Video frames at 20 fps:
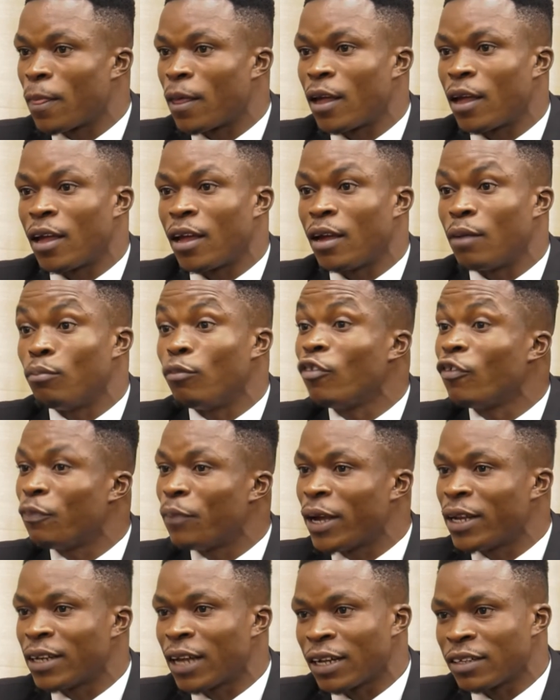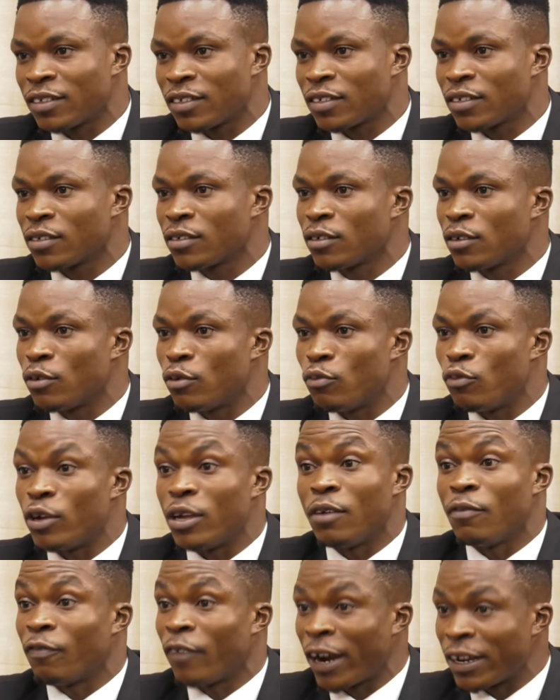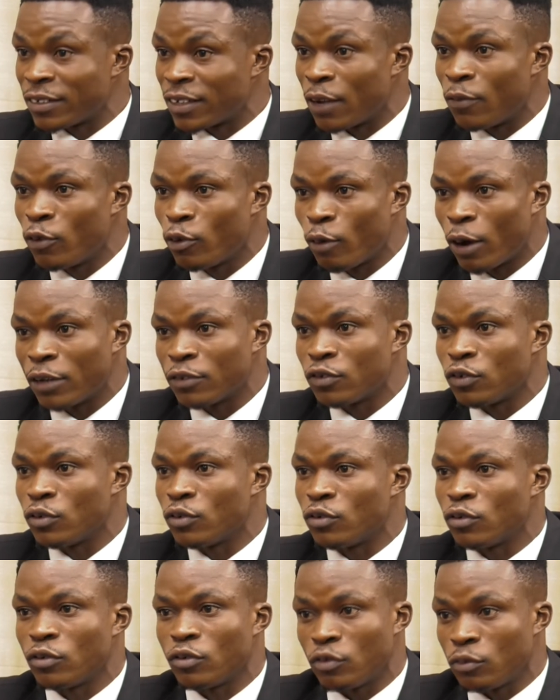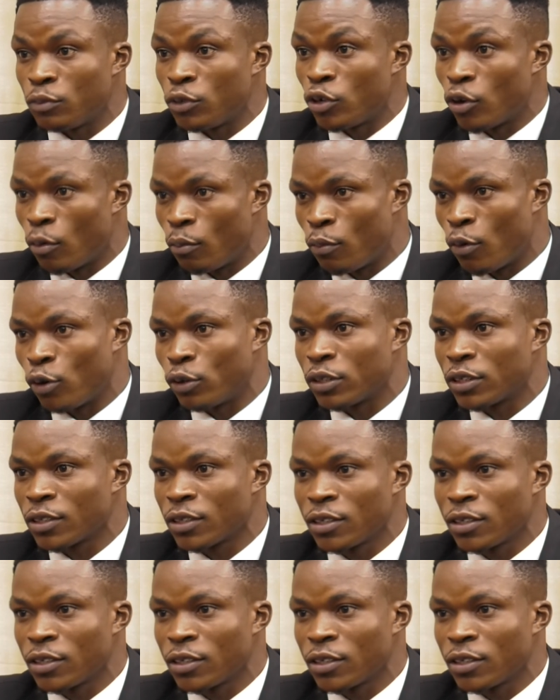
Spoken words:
movement that we invite everyone to be on board.